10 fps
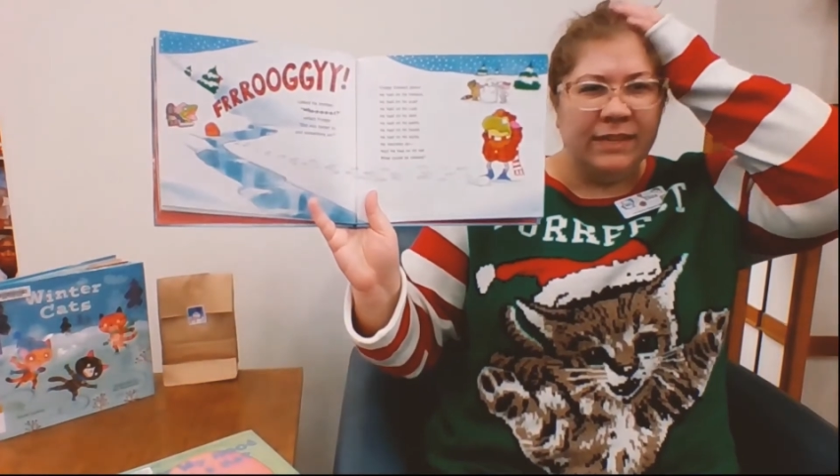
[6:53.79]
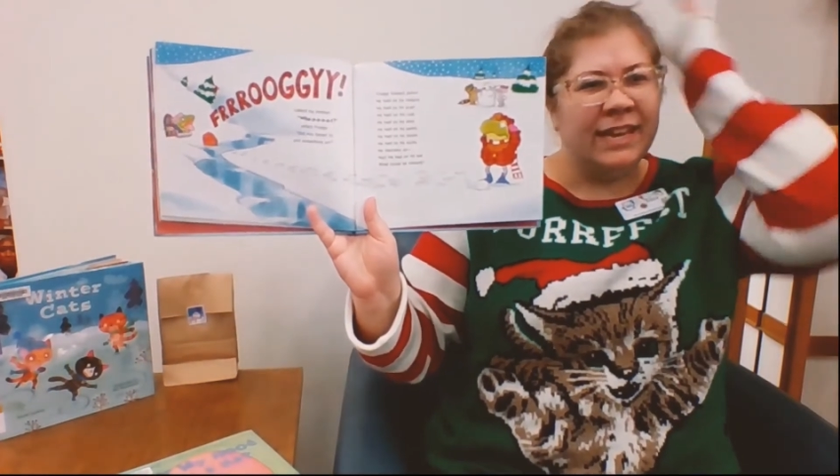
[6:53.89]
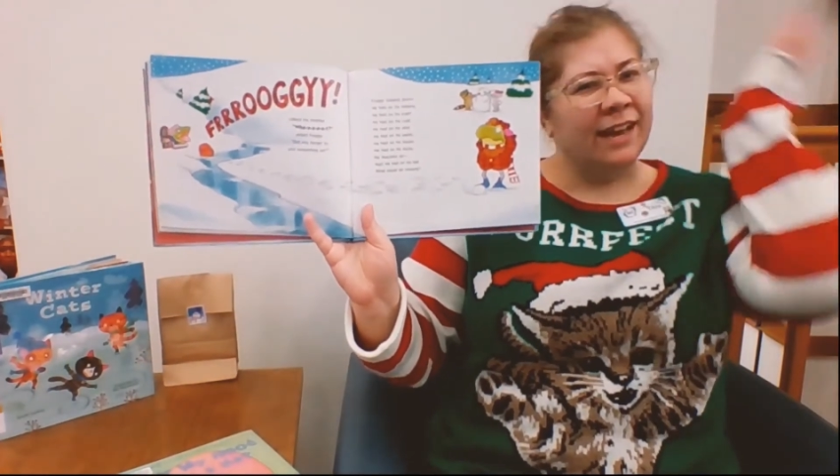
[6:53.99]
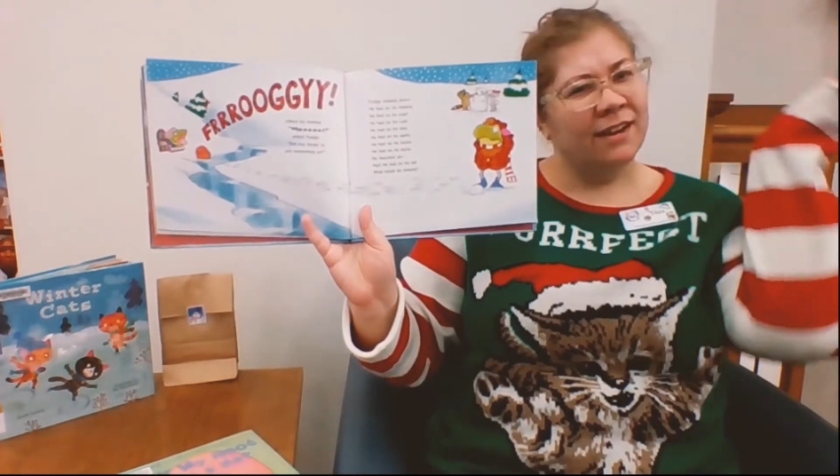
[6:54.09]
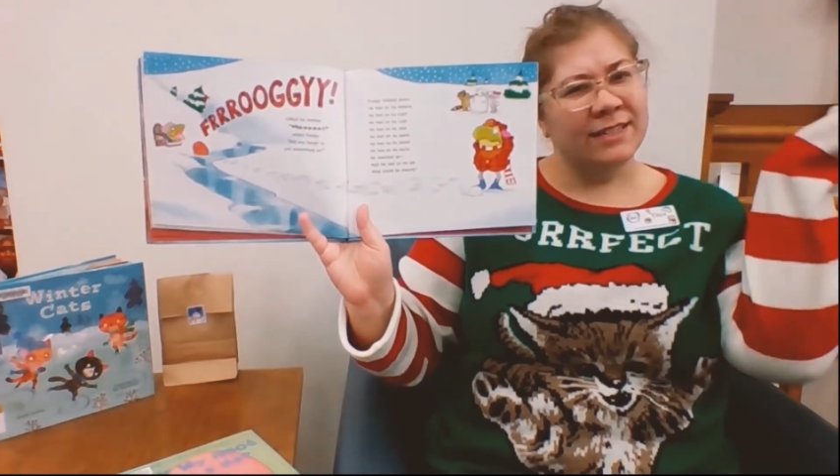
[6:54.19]
he
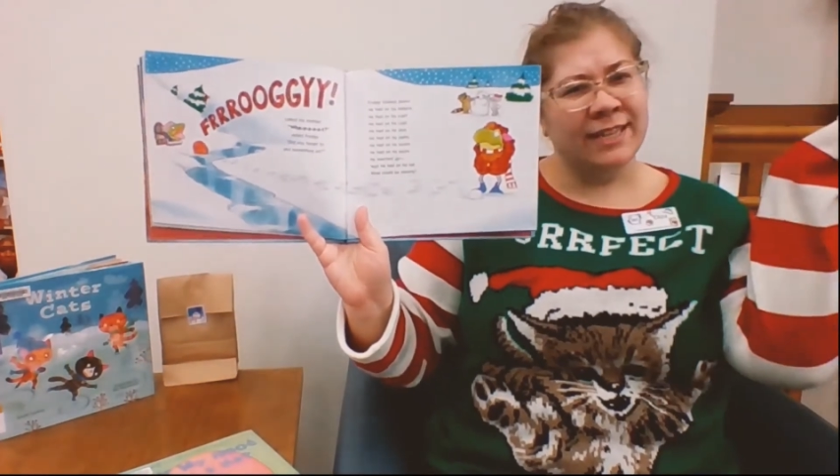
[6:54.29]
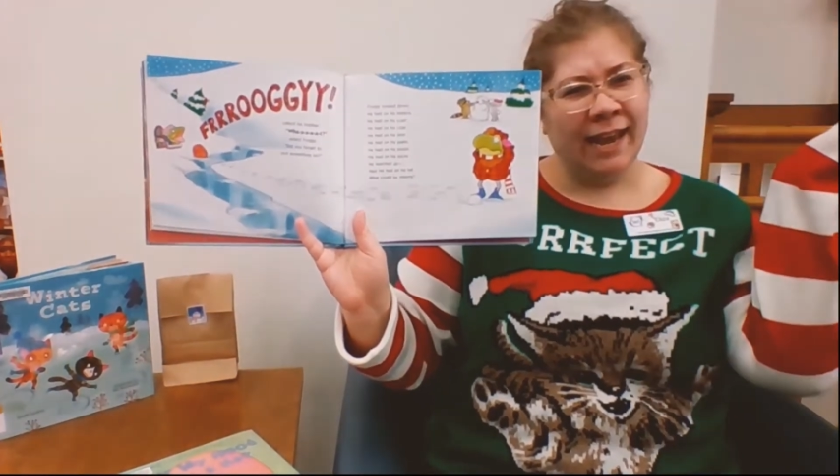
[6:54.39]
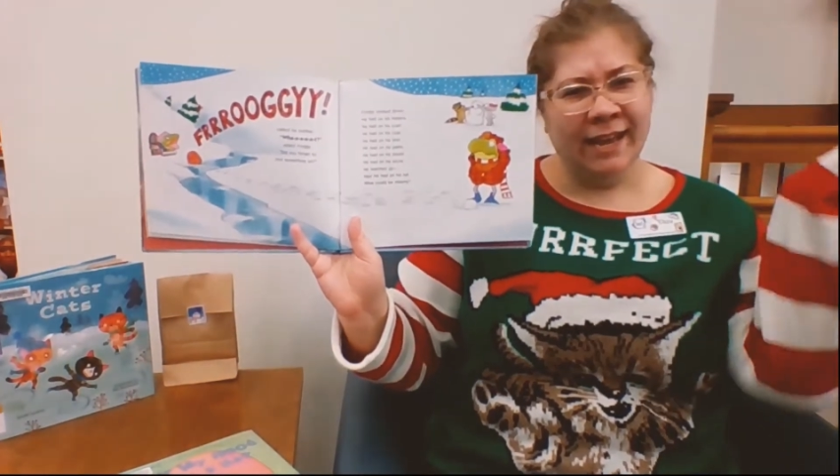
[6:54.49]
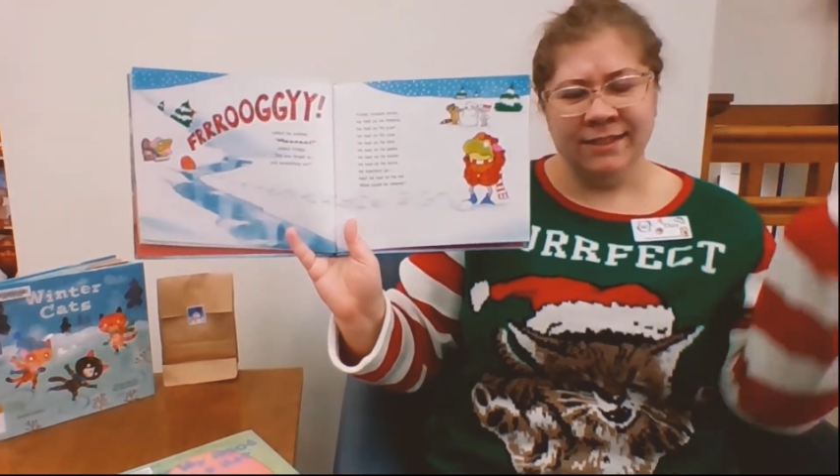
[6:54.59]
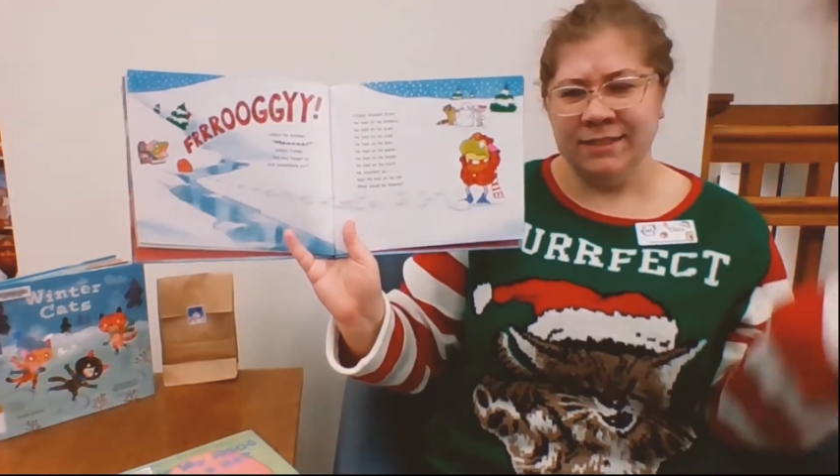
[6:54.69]
had on his
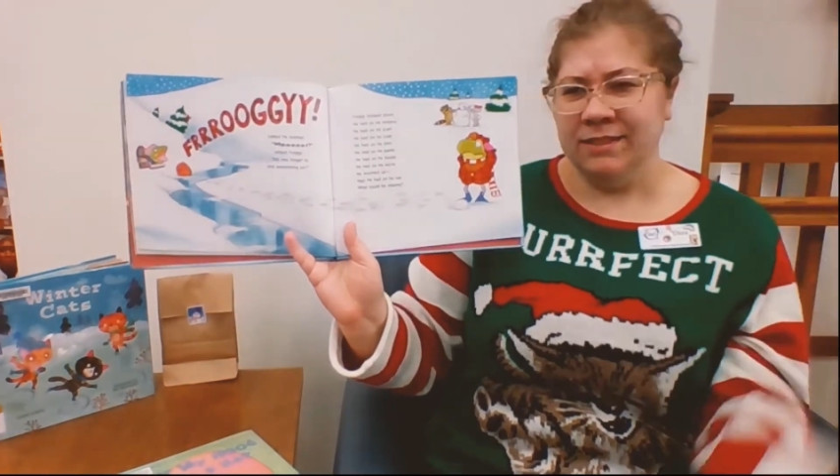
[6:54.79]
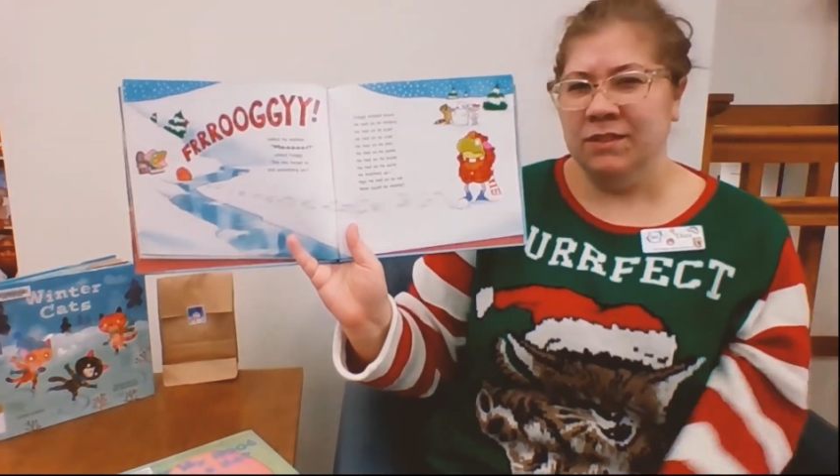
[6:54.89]
hat.